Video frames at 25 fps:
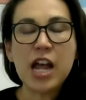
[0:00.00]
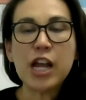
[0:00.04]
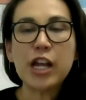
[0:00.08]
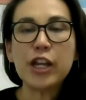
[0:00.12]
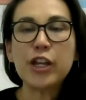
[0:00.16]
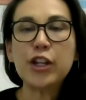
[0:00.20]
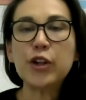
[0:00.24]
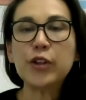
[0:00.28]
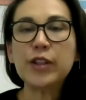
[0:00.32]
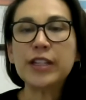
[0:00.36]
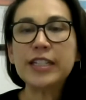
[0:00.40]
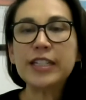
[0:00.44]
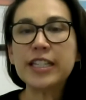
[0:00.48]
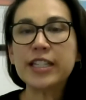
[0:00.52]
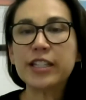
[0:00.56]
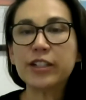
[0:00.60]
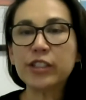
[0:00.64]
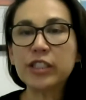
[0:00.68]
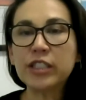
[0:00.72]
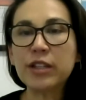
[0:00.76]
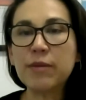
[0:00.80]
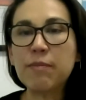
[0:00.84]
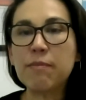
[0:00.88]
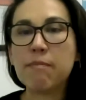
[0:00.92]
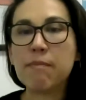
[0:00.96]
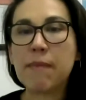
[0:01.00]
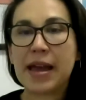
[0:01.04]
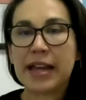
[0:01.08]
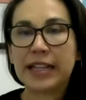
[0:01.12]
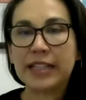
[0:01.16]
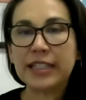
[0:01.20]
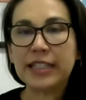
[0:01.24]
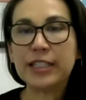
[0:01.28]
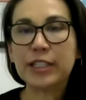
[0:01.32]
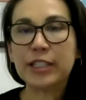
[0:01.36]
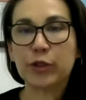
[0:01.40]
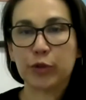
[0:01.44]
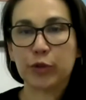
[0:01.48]
Lisa, there's some
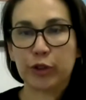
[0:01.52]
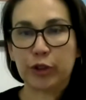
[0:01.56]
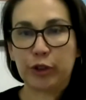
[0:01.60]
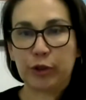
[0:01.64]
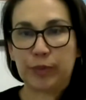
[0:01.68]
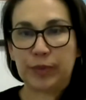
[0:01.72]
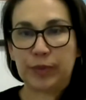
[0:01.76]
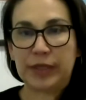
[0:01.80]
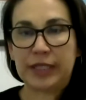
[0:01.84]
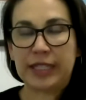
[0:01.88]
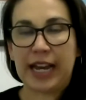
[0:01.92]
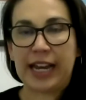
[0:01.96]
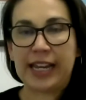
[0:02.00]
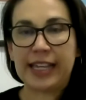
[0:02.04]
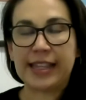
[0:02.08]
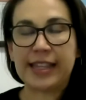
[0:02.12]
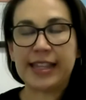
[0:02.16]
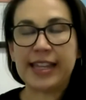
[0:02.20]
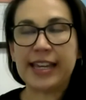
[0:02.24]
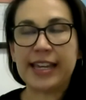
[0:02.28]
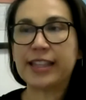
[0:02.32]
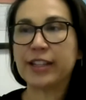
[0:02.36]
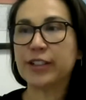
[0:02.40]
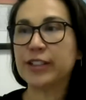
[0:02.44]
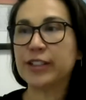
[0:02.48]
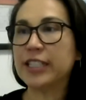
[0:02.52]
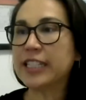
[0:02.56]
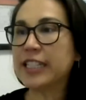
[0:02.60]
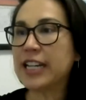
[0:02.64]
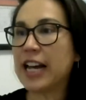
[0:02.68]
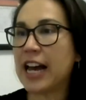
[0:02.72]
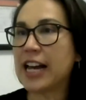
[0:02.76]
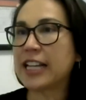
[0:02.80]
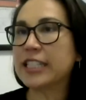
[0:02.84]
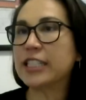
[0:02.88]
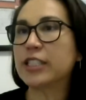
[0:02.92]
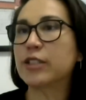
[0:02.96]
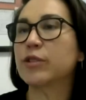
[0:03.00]
men's groups. I think there's a
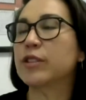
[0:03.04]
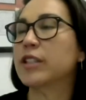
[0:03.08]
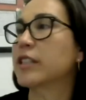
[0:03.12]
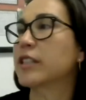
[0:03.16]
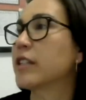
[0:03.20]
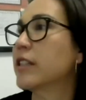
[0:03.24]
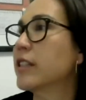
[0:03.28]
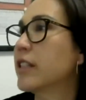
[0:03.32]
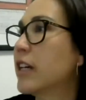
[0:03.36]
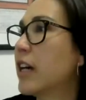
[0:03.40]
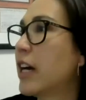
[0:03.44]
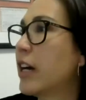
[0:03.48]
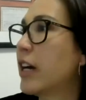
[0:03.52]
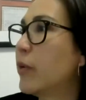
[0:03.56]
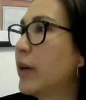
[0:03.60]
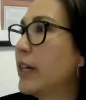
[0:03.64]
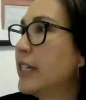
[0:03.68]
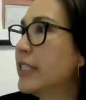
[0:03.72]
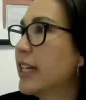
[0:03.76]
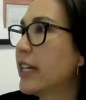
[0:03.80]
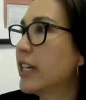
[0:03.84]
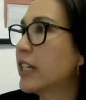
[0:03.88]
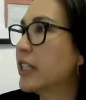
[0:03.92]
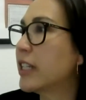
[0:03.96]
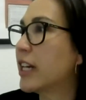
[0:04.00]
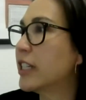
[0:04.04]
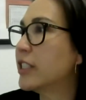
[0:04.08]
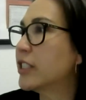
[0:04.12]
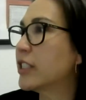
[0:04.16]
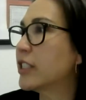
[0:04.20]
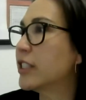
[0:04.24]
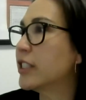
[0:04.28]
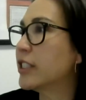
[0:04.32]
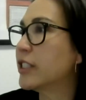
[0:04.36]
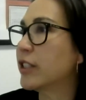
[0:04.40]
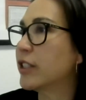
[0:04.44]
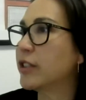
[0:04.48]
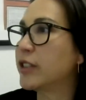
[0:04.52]
guy, so the Hawaii Psychological
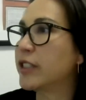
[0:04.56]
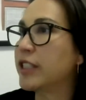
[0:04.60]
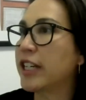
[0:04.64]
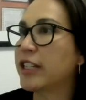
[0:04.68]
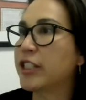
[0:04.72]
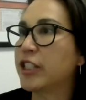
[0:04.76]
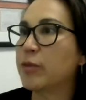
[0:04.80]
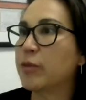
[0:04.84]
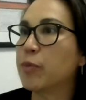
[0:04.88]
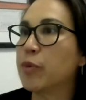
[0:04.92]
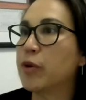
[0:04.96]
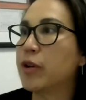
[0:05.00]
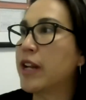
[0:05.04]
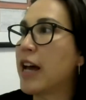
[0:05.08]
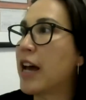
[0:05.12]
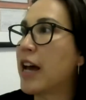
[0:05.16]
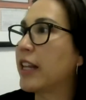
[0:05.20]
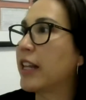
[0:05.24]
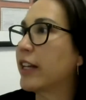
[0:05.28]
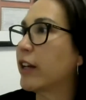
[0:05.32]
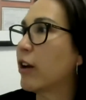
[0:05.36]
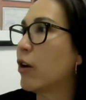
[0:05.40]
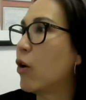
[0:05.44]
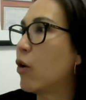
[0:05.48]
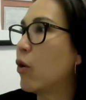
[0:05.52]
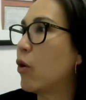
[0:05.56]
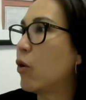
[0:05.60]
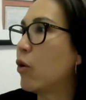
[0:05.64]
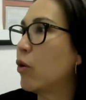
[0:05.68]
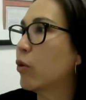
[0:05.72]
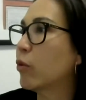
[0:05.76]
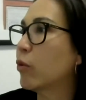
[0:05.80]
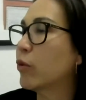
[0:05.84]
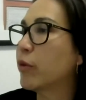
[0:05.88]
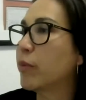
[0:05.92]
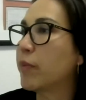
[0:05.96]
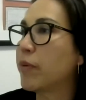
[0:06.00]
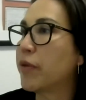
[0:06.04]
Association put out like a whole
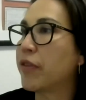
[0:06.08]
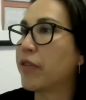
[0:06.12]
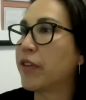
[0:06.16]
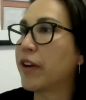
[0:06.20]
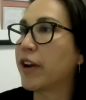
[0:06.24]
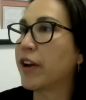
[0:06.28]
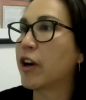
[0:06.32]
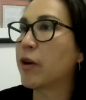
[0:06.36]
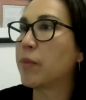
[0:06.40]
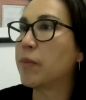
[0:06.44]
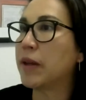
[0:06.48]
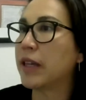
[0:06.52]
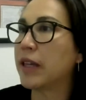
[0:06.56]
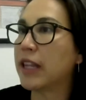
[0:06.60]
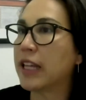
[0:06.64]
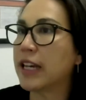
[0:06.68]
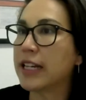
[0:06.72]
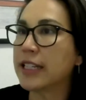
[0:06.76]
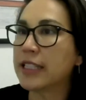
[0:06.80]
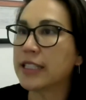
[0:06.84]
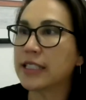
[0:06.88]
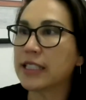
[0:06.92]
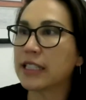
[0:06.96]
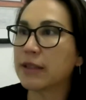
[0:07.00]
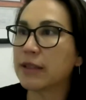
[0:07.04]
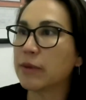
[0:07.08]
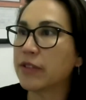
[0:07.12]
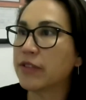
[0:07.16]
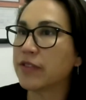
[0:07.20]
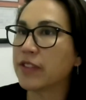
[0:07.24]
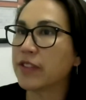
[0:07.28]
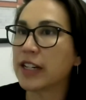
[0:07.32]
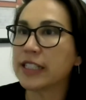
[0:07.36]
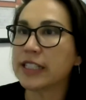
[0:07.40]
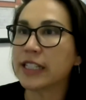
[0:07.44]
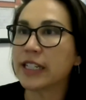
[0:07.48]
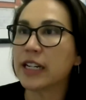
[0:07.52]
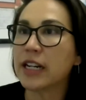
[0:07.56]
group therapy list. Let me
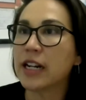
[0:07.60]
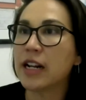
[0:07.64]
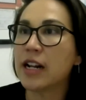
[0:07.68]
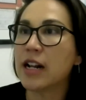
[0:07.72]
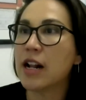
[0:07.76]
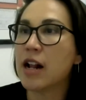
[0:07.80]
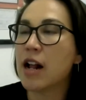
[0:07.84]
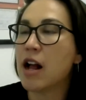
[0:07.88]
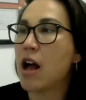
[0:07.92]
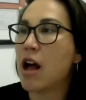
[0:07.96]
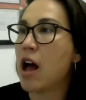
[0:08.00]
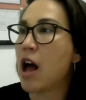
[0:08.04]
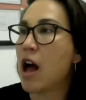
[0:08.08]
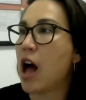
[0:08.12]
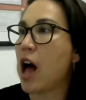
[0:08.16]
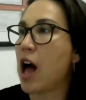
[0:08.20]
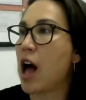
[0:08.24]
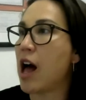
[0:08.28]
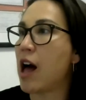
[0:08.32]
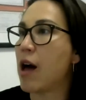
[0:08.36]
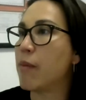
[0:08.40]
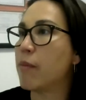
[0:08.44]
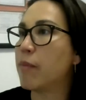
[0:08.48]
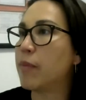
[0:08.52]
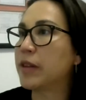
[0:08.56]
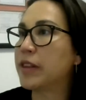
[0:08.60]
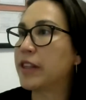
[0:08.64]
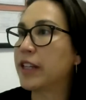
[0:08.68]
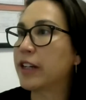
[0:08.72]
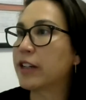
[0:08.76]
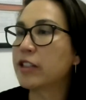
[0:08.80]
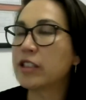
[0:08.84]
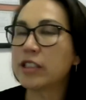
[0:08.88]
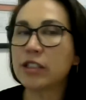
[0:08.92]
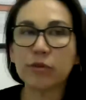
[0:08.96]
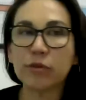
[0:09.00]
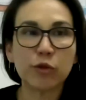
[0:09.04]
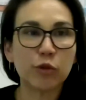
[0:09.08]
find it. But
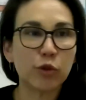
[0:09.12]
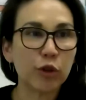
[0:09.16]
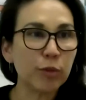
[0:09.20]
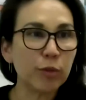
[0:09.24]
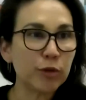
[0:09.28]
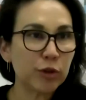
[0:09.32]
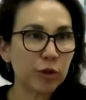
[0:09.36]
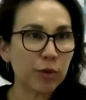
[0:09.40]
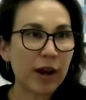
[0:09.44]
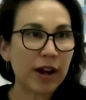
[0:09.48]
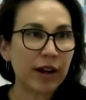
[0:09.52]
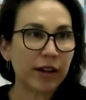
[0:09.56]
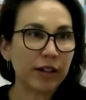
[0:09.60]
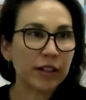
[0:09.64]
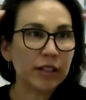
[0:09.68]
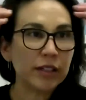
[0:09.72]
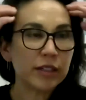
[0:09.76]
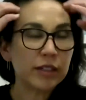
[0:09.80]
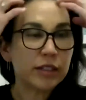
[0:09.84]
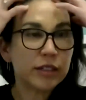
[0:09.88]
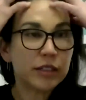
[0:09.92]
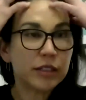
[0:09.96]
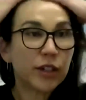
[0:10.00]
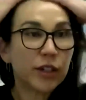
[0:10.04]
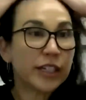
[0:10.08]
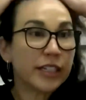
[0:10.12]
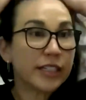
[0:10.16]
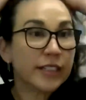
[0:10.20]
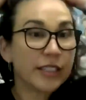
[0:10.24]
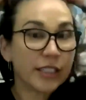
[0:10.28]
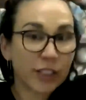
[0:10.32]
there's groups around. Go ahead.